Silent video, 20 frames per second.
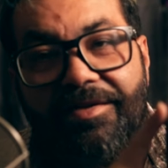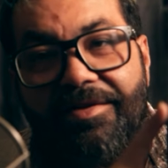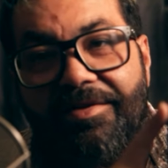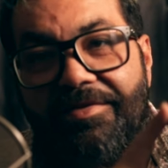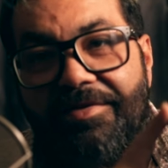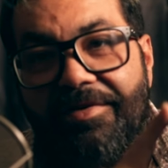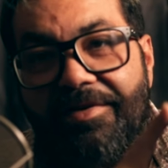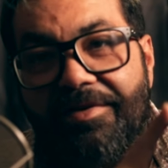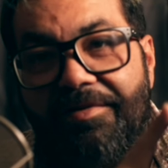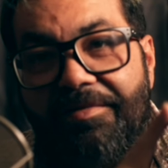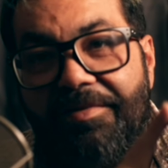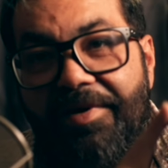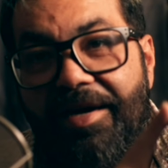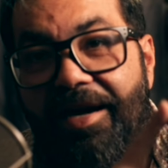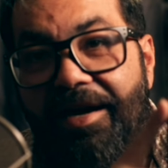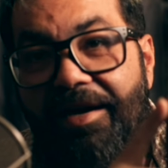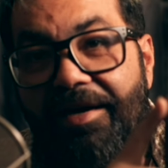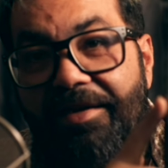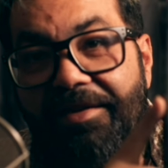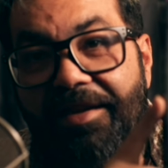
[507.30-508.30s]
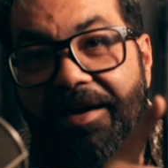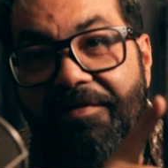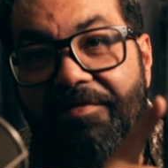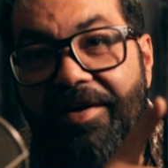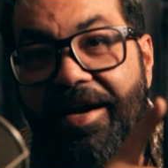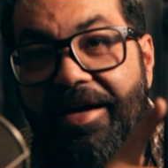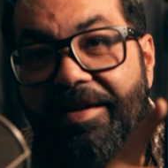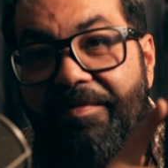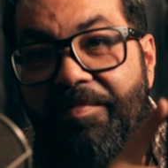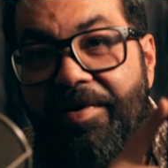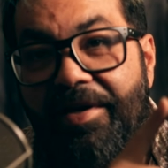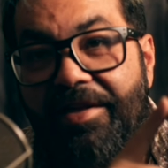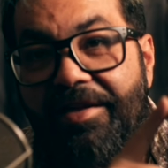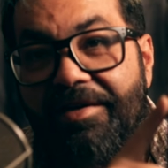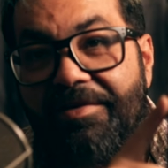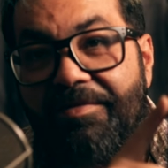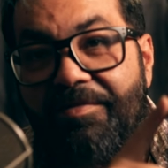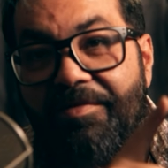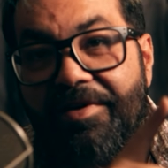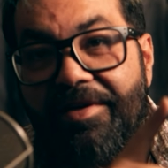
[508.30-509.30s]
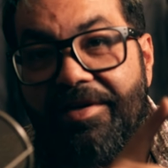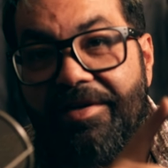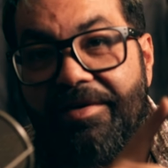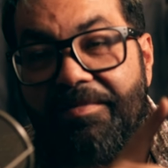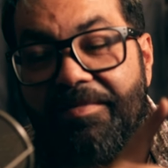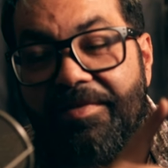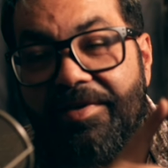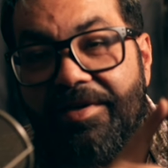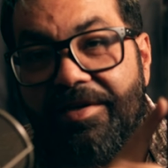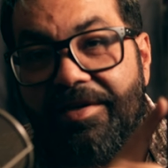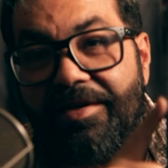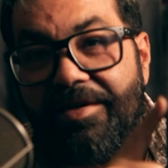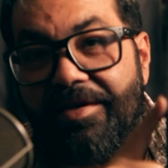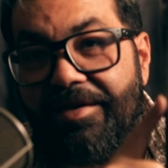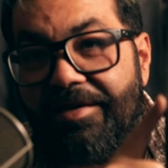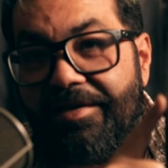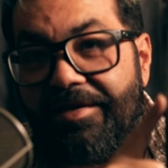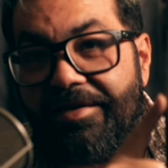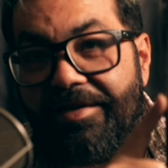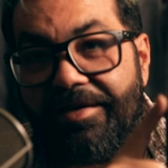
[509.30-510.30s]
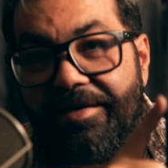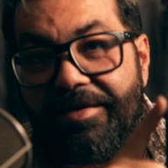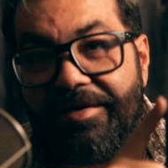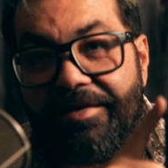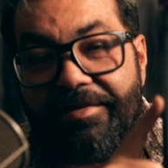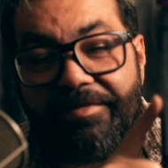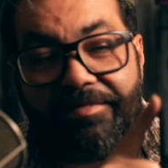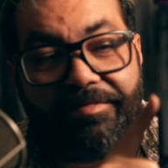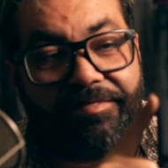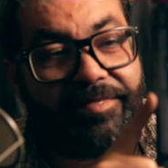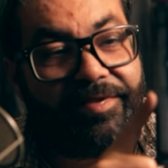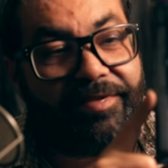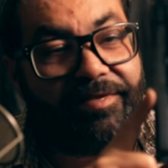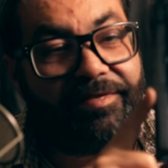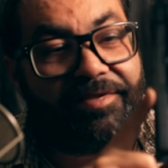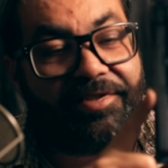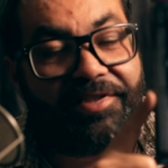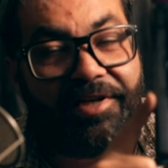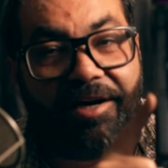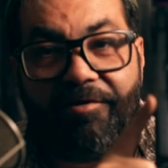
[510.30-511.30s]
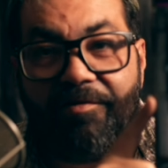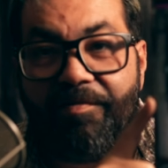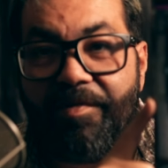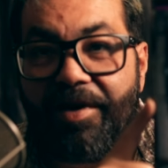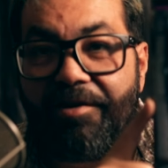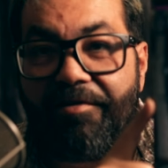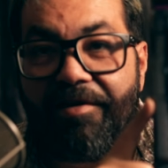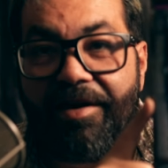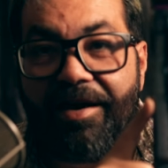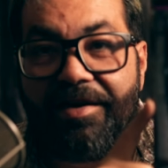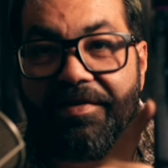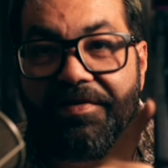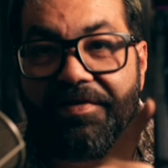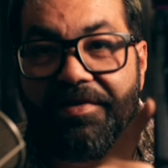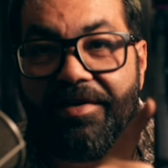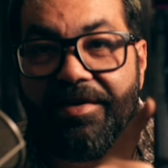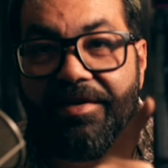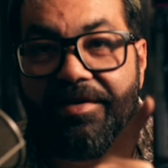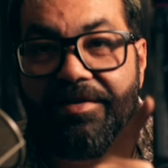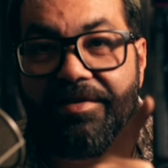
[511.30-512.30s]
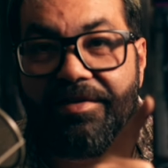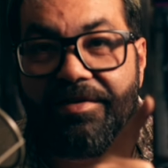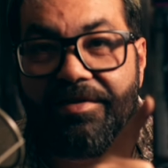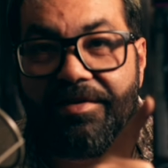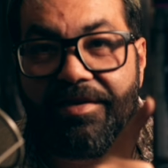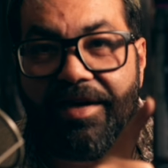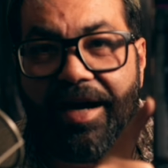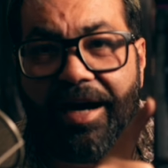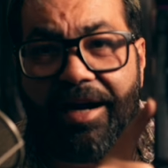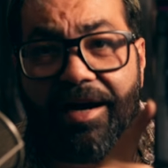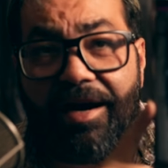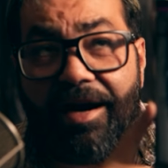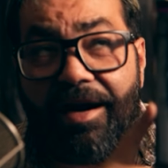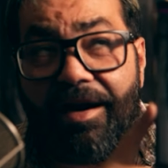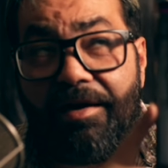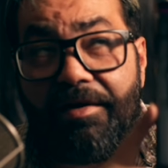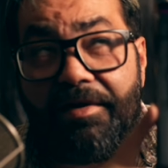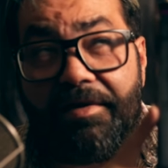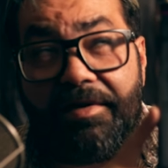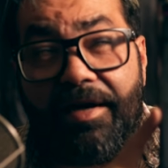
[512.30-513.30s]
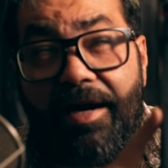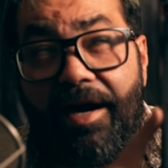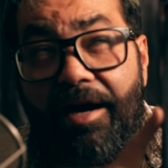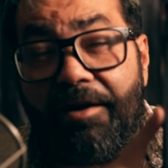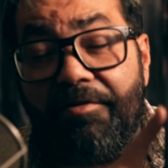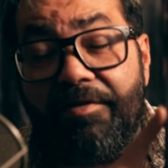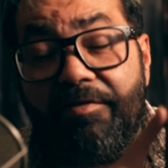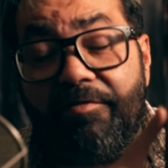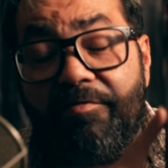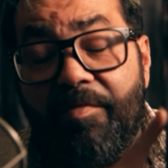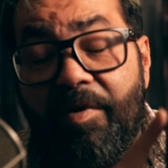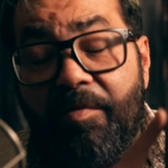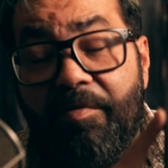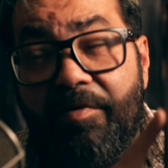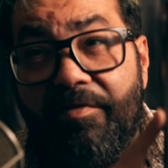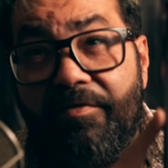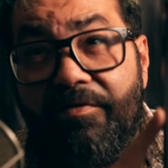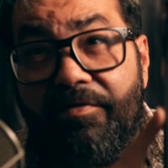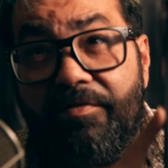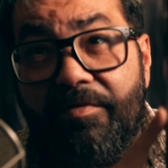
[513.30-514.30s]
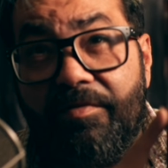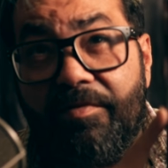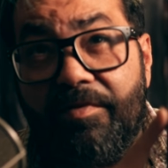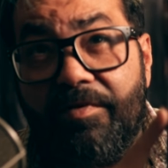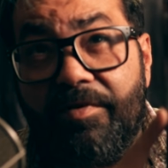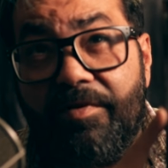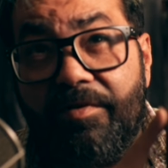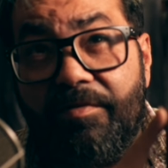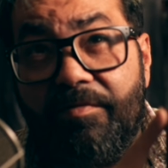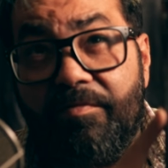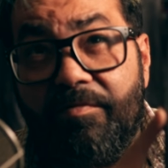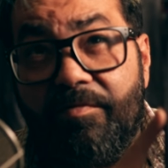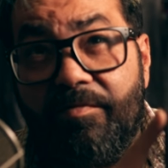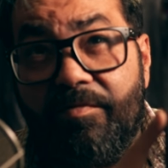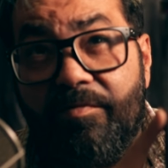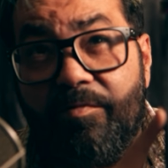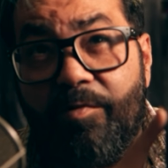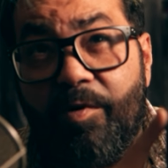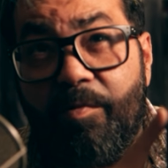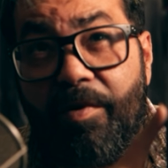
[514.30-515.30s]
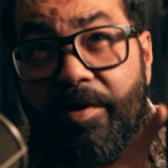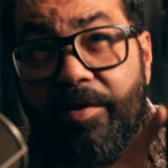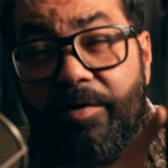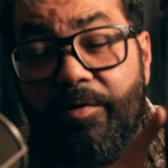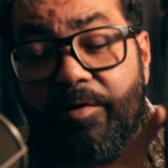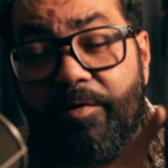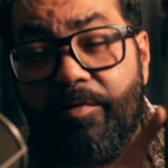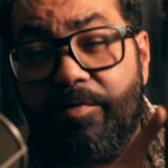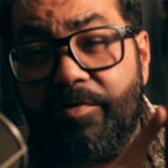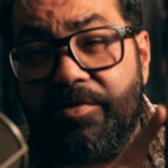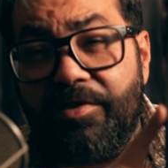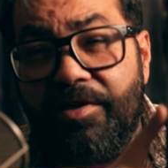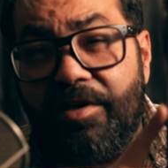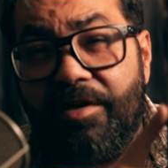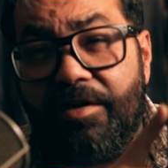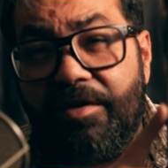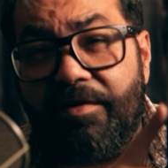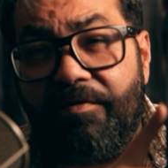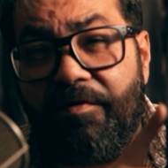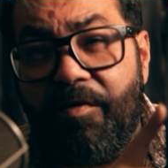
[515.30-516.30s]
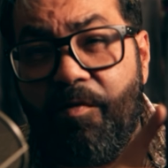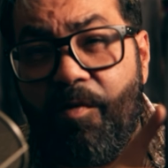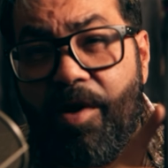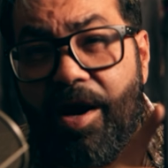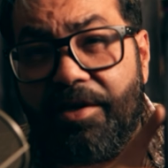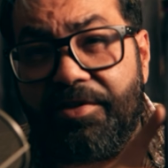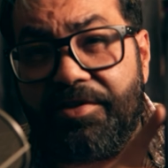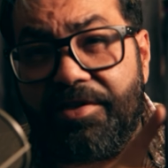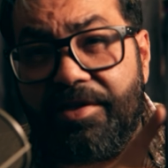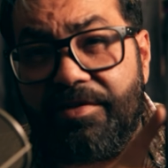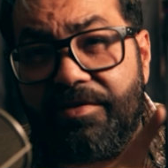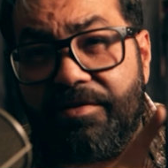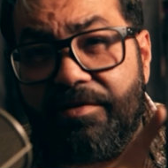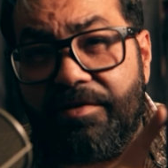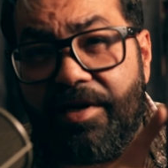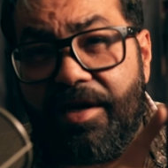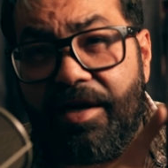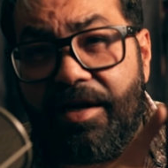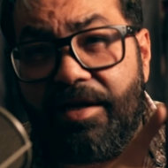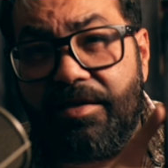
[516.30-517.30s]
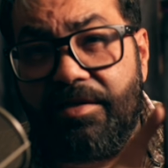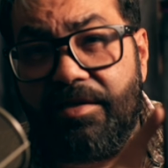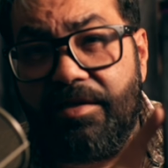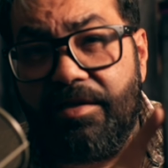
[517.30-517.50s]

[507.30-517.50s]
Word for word: So yeah, definitely had to pick this one up. You know, share it with my grandson. I don't even remember if when my daughter was young if we watched this or not.